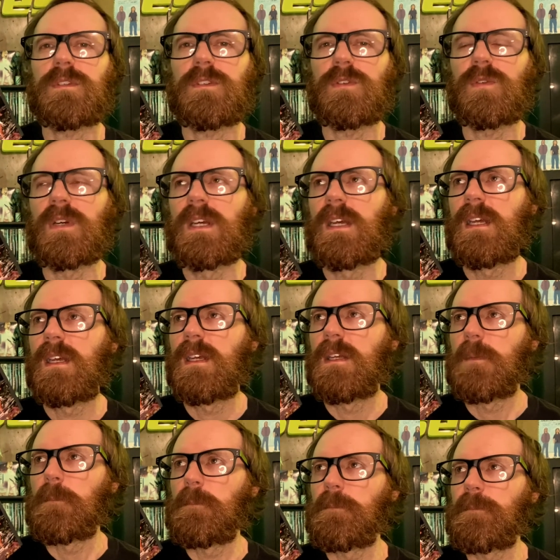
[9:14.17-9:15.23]
to
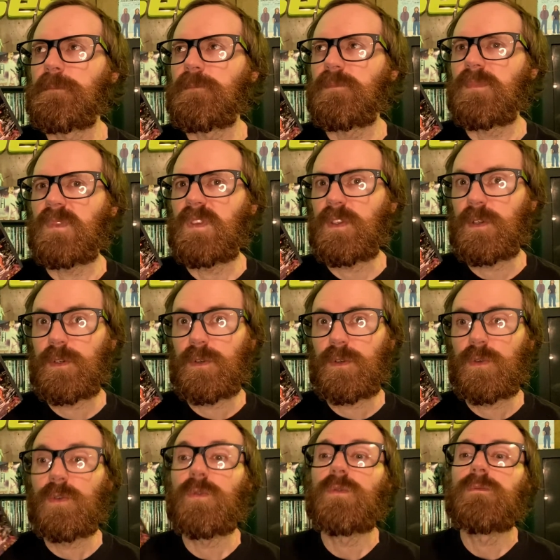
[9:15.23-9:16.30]

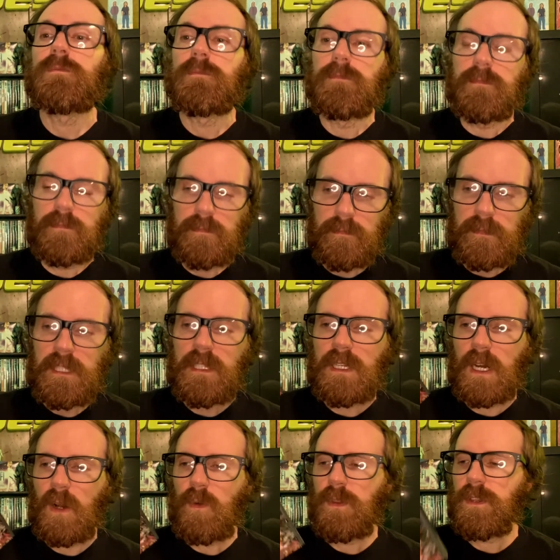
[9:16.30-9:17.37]
do, you
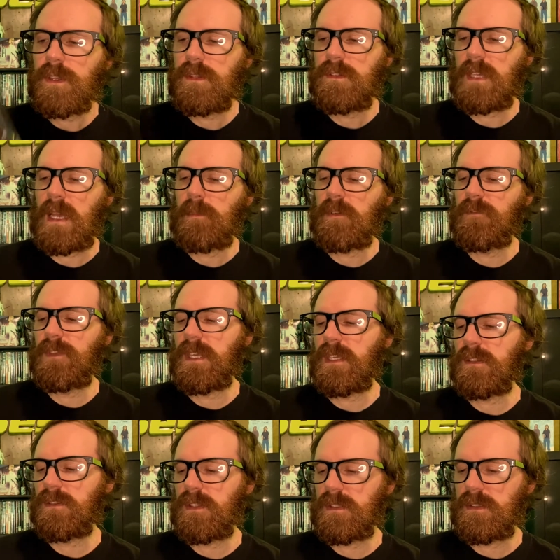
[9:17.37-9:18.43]
know, the type of
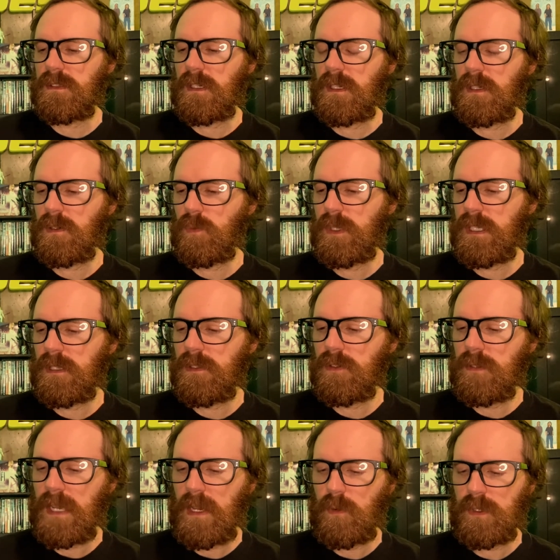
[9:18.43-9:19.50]
things that uh, we can
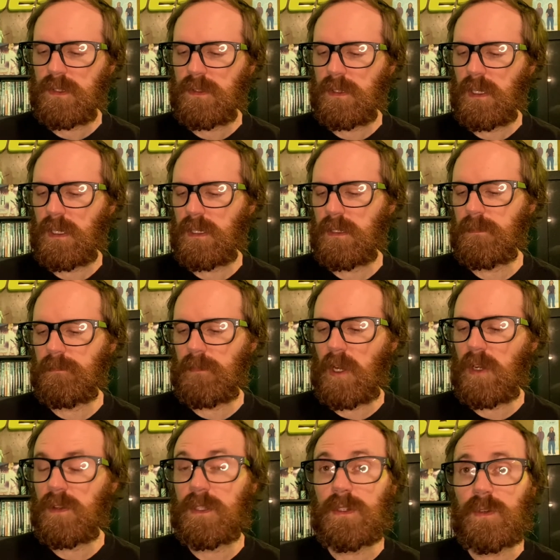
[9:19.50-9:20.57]
do now with uh,
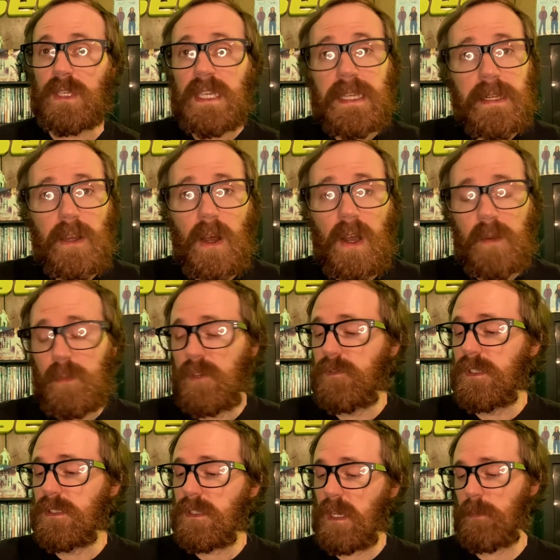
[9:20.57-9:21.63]
all the new King Kong
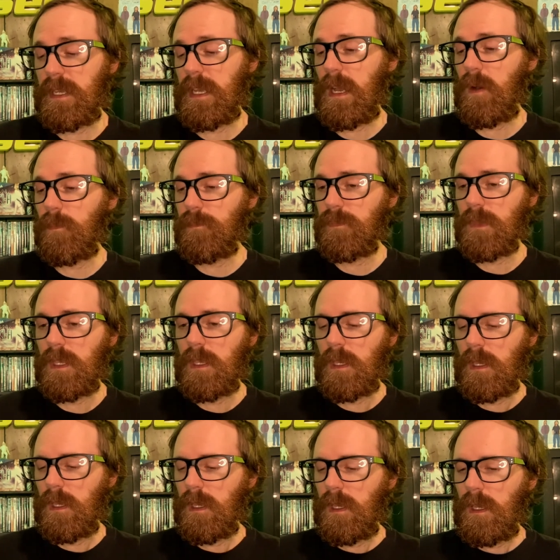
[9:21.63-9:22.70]
movies coming out.
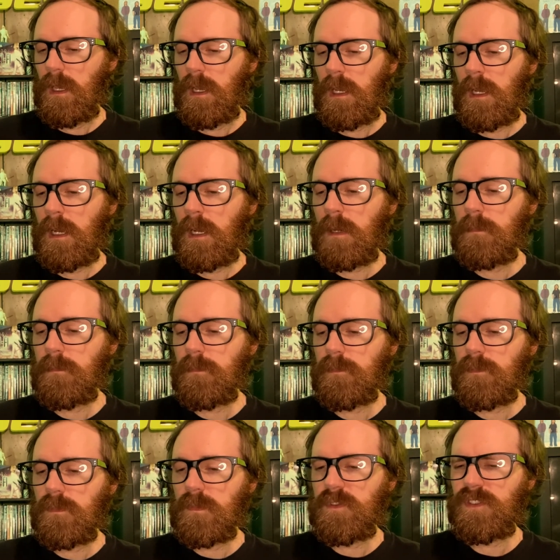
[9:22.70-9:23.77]
Um,
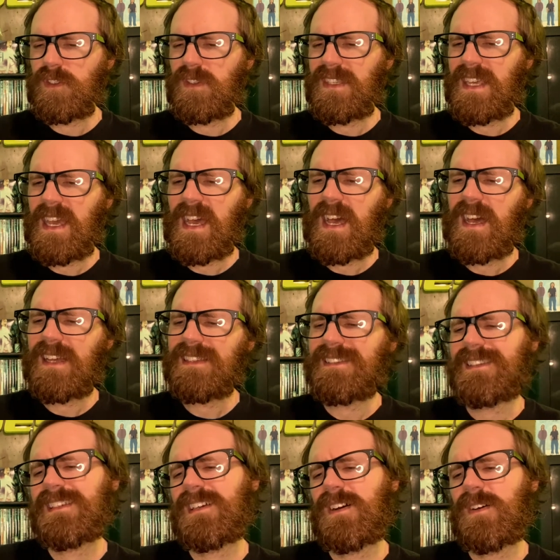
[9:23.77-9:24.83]
so yeah,
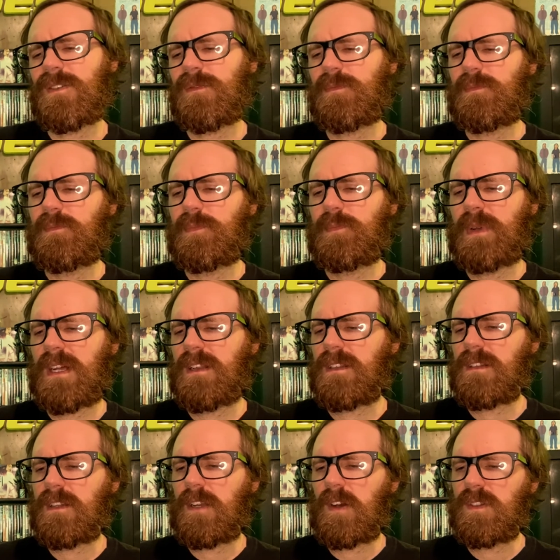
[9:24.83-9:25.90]
you know...
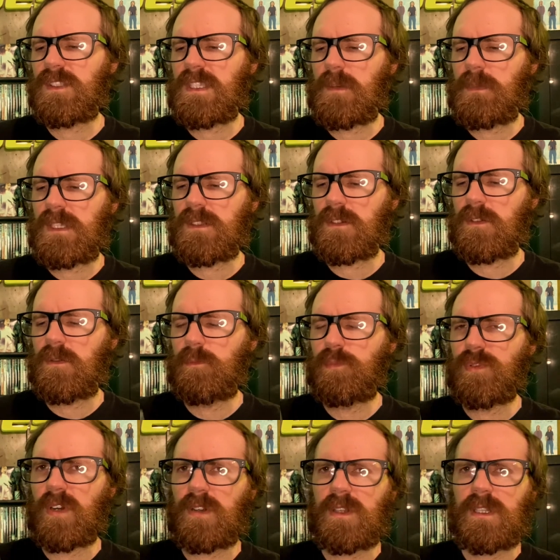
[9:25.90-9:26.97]
Bela Lugosi Meets a
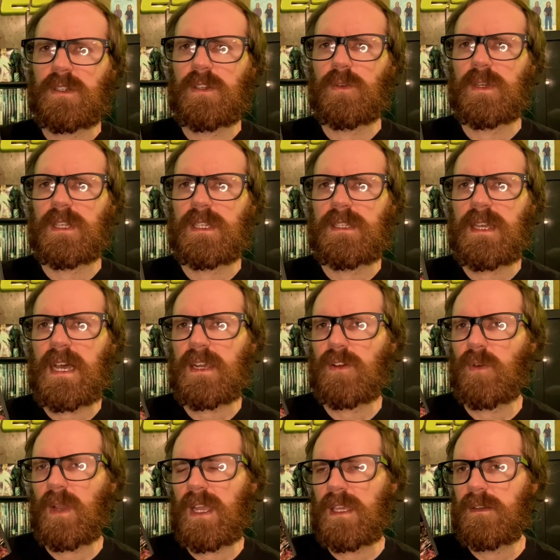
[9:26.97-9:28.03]
Brooklyn Gorilla. Not
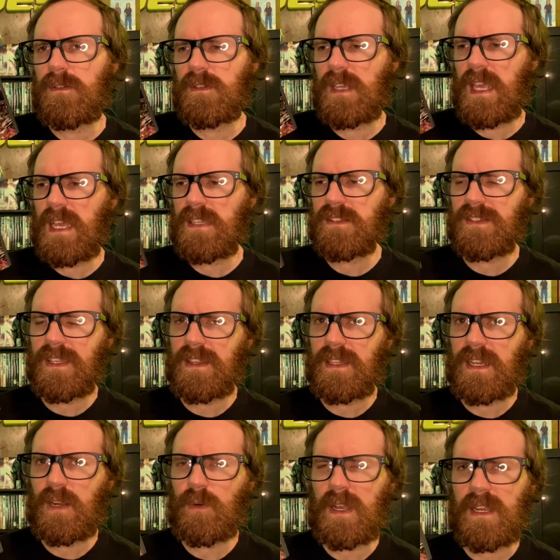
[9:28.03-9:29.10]
great. Can't say that
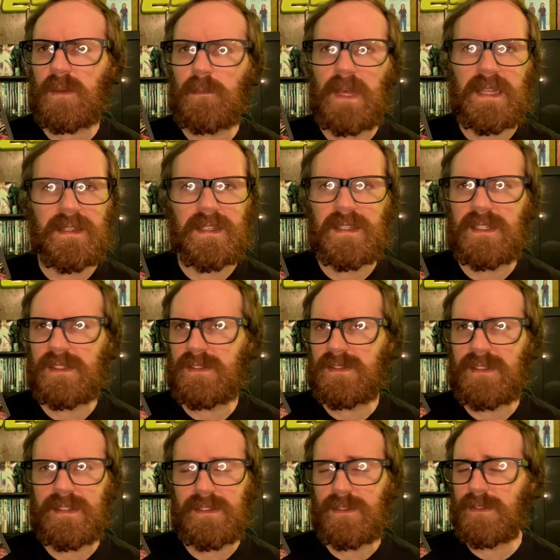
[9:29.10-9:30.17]
I recommend it. It's
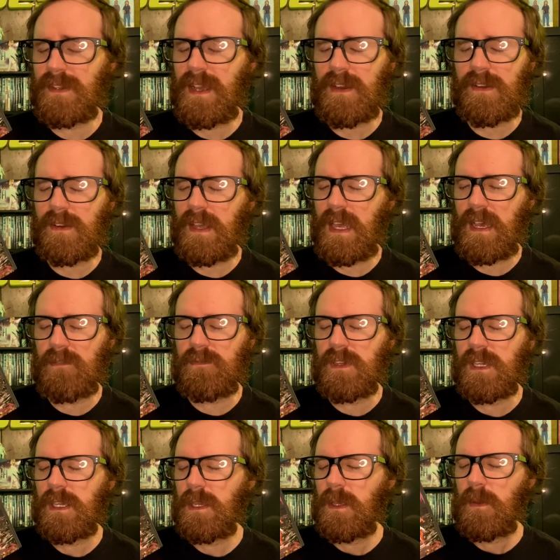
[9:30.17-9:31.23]
you're not going to have
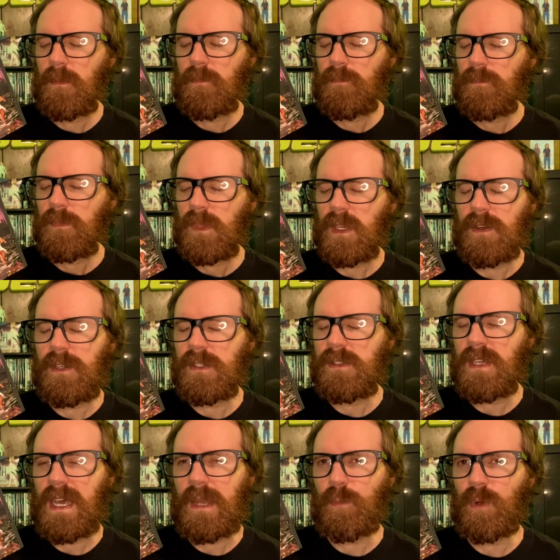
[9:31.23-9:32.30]
a good
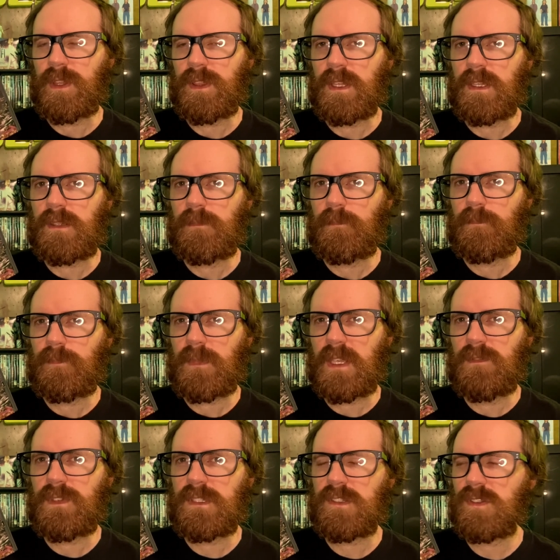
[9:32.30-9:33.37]
time with it.
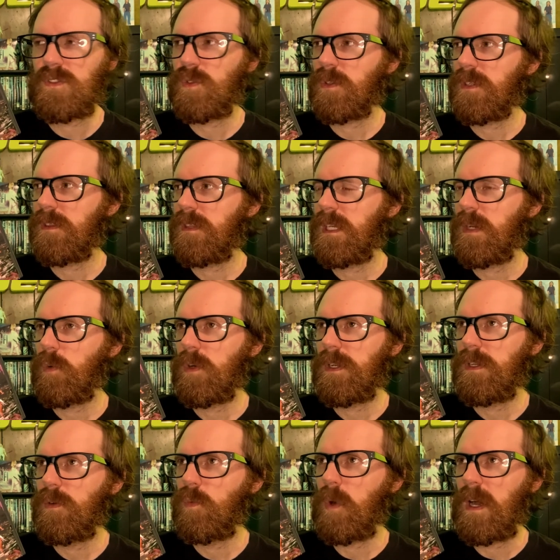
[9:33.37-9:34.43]
If it's the sort of thing where
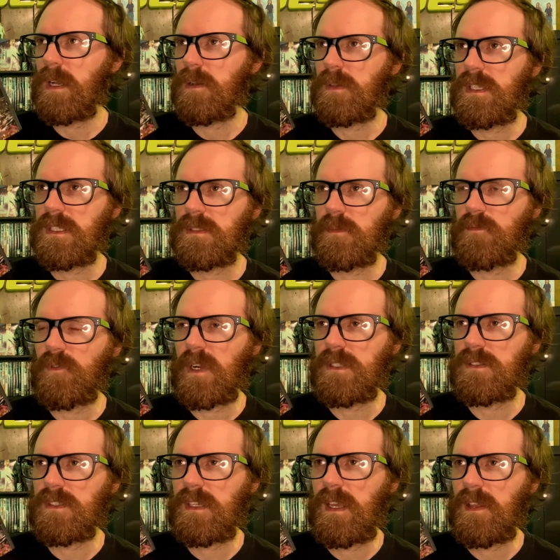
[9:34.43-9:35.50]
you want to get some
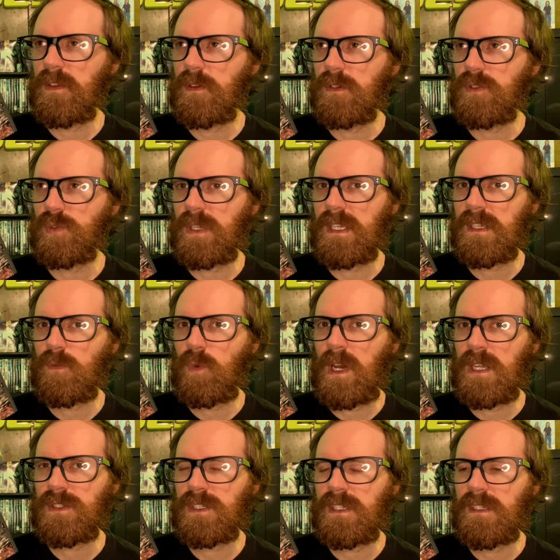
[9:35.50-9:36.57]
friends together and drink and
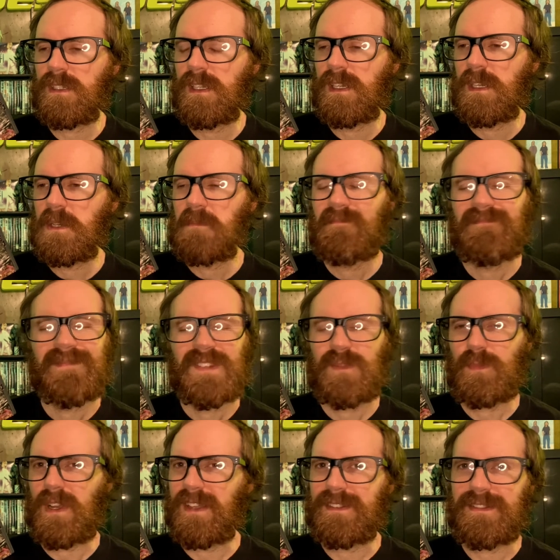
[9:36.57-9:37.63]
watch it, it's
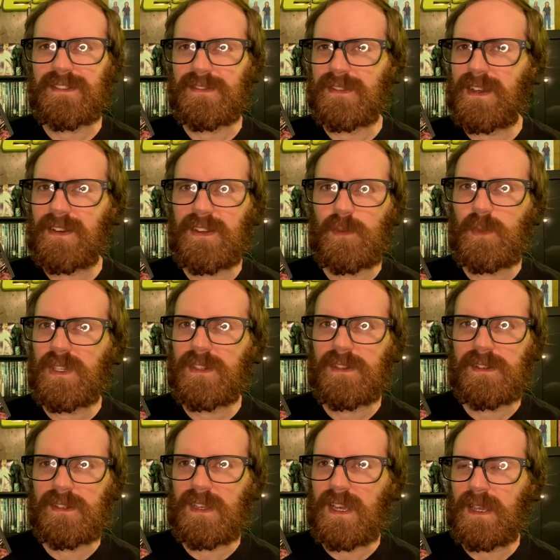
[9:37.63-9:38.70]
probably still not going to be a
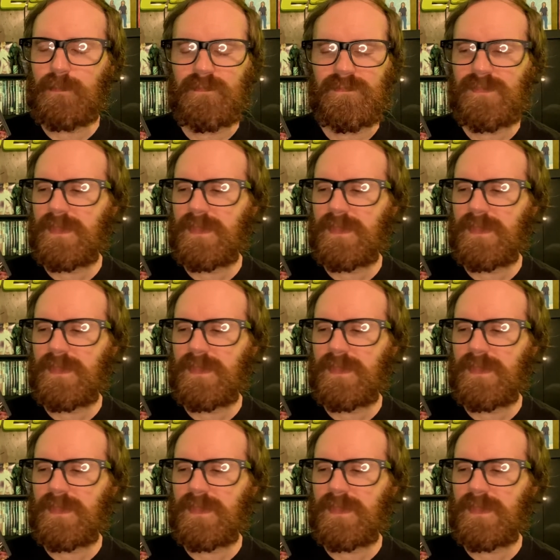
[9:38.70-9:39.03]
good time.